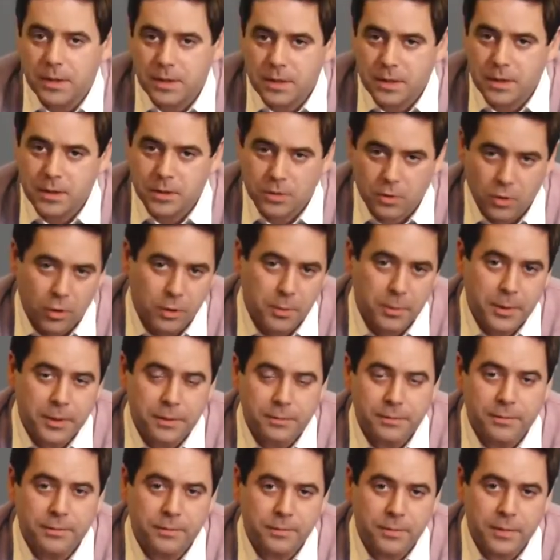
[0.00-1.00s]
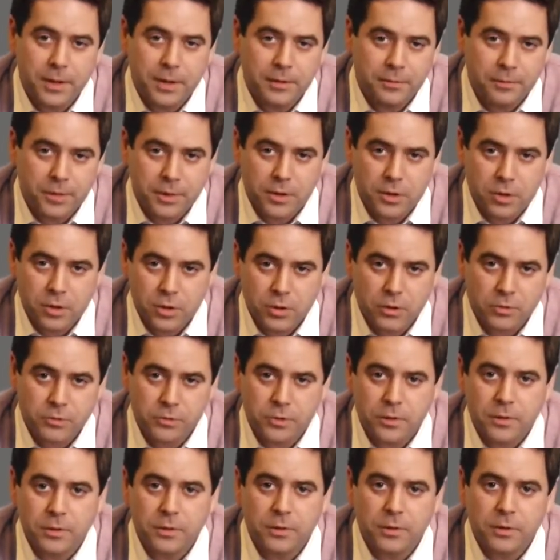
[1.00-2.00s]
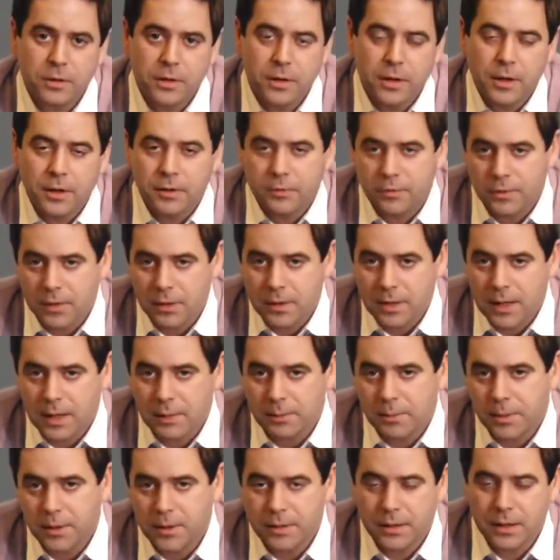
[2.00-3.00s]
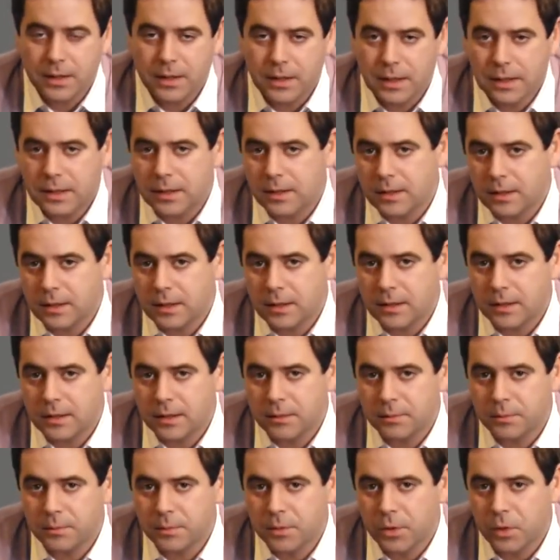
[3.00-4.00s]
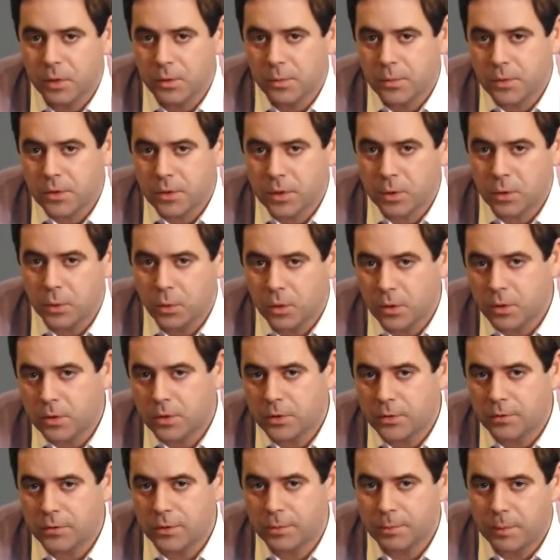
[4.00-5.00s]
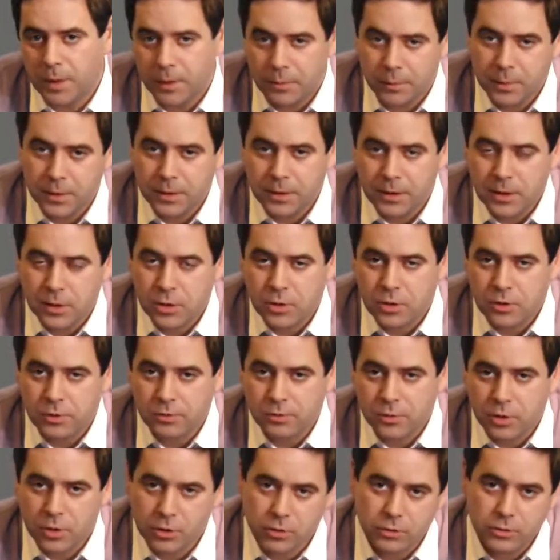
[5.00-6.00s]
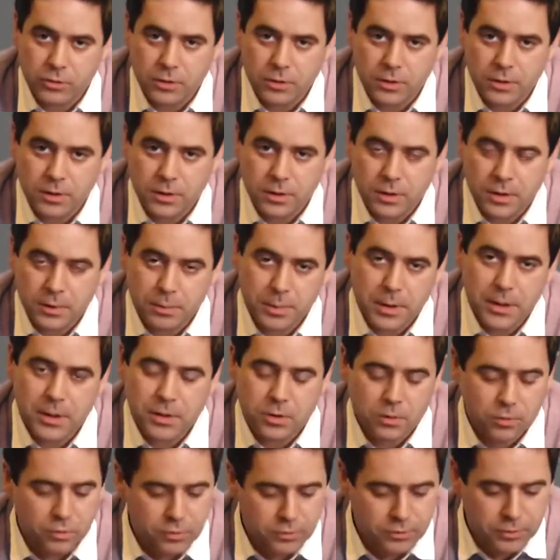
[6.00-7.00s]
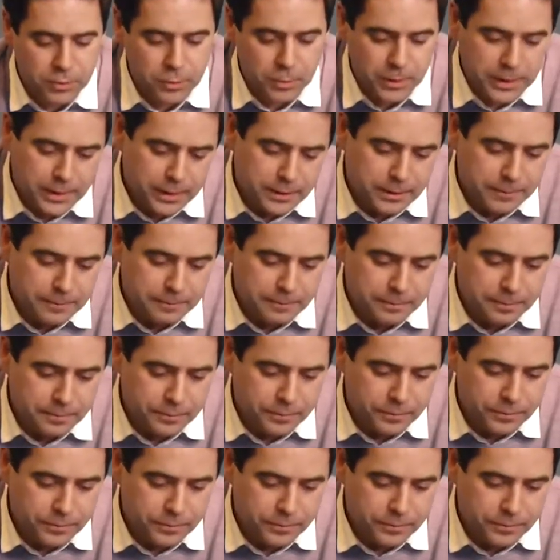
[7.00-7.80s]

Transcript: obesity is common, even in children. For example, in the United Kingdom, almost a quarter of the population of children is obese or overweight.